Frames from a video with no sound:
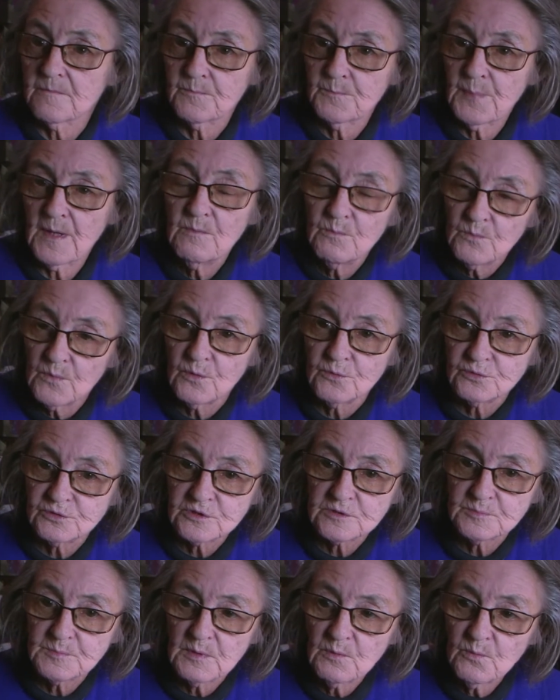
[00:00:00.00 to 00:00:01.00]

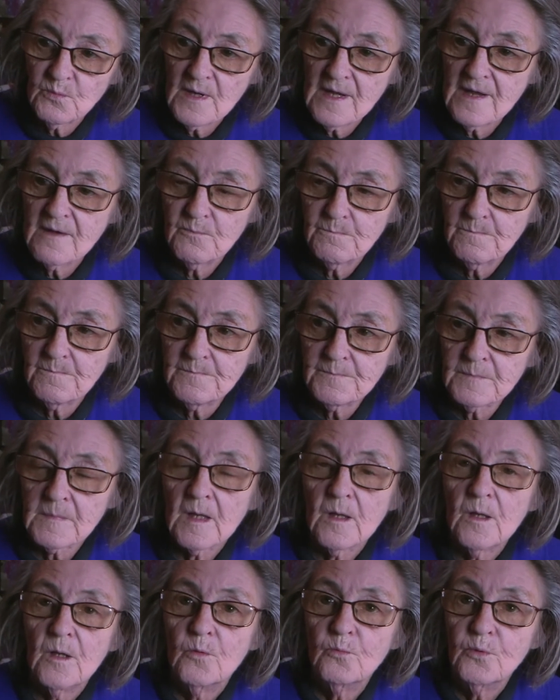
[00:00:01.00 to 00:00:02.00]
Bentwaters, but where
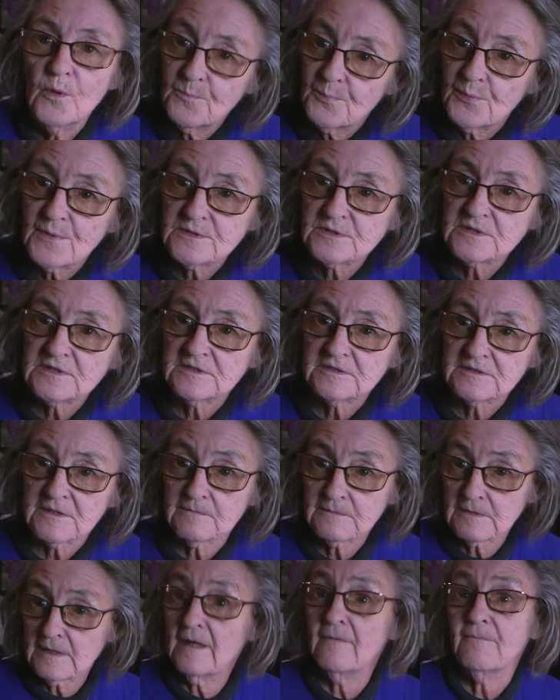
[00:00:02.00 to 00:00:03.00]
Woodbridge is
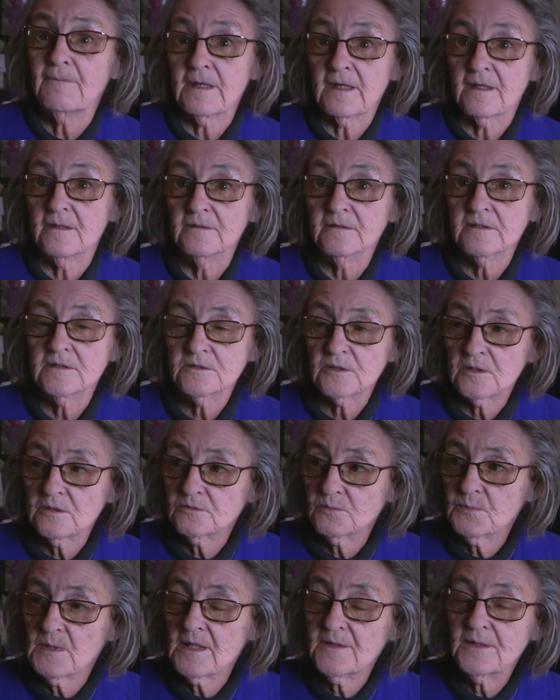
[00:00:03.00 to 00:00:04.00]
significant is
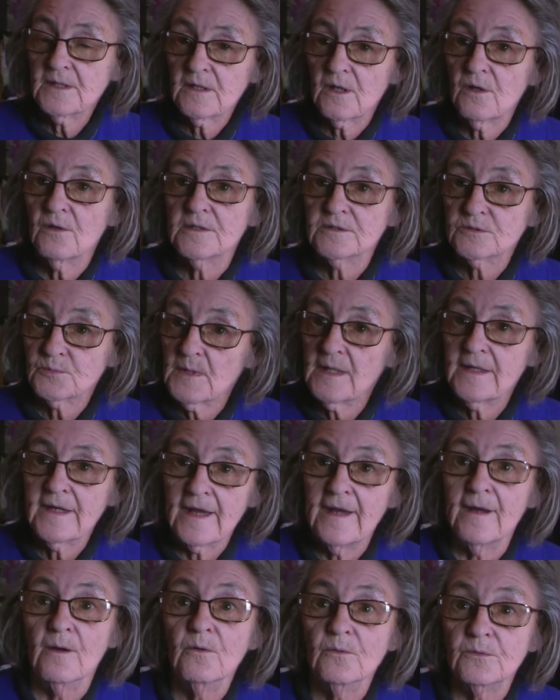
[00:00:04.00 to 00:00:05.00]
because where the guys went
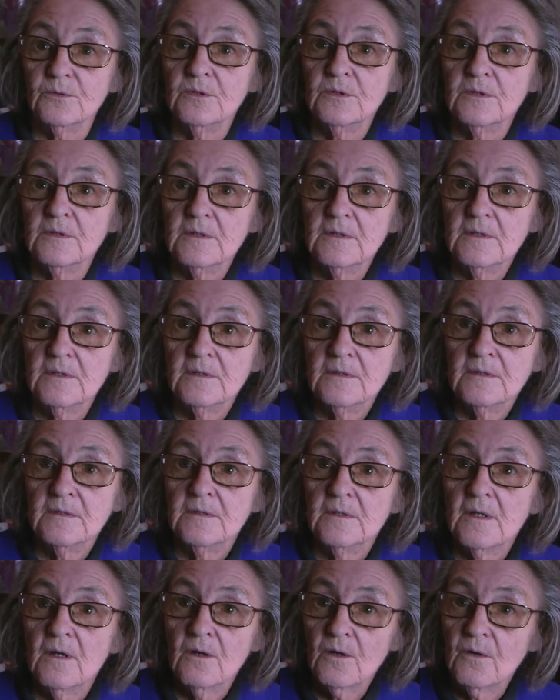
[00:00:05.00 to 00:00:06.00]
out
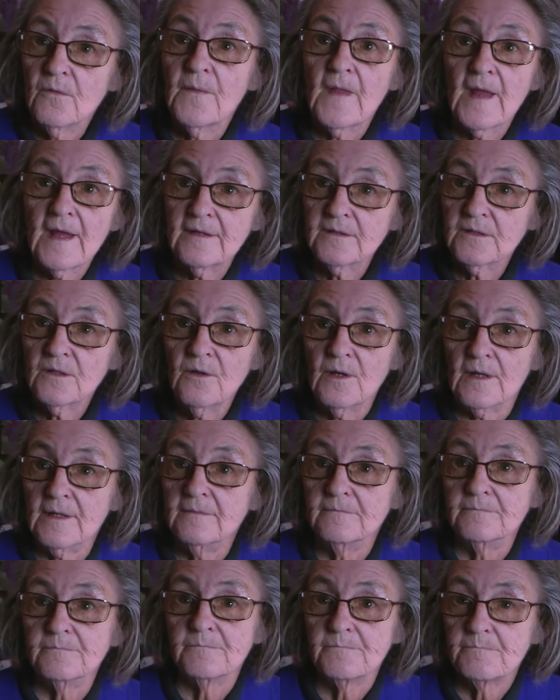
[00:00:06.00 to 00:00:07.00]
on that night,
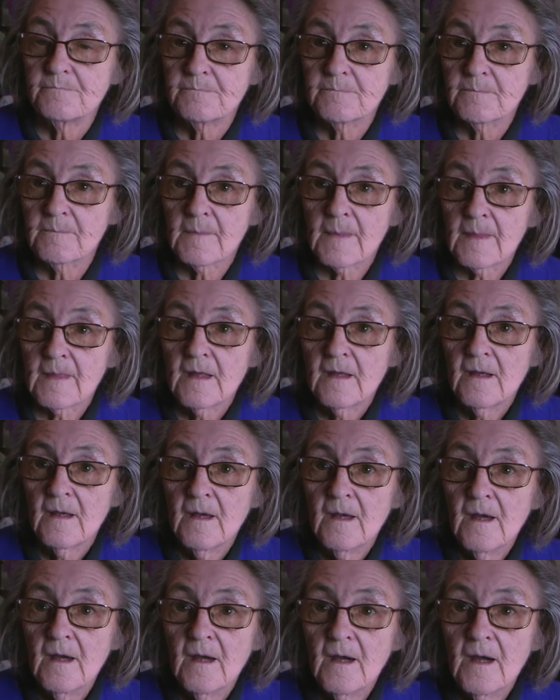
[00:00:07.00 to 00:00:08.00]

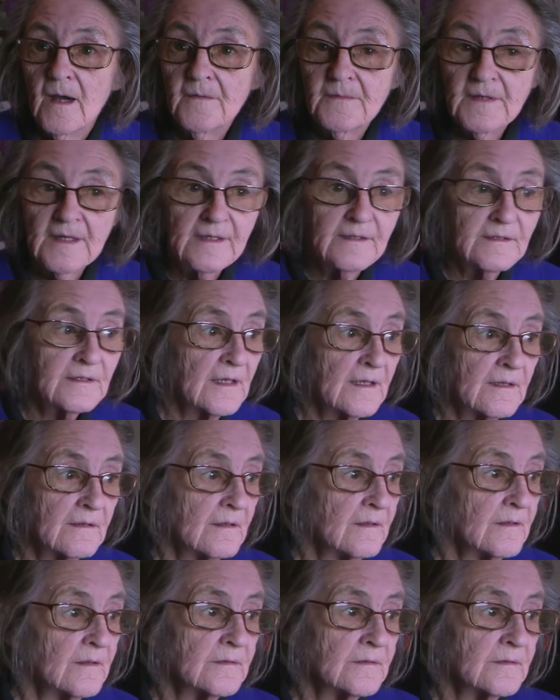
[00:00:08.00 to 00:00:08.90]
and I